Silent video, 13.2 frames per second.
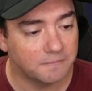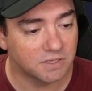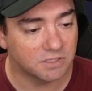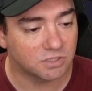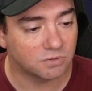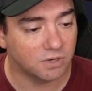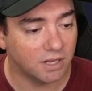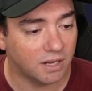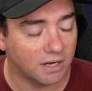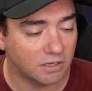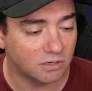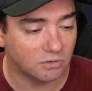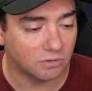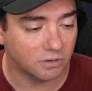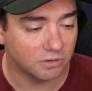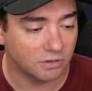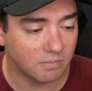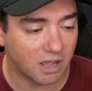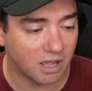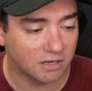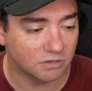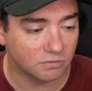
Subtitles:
It's creating an auto command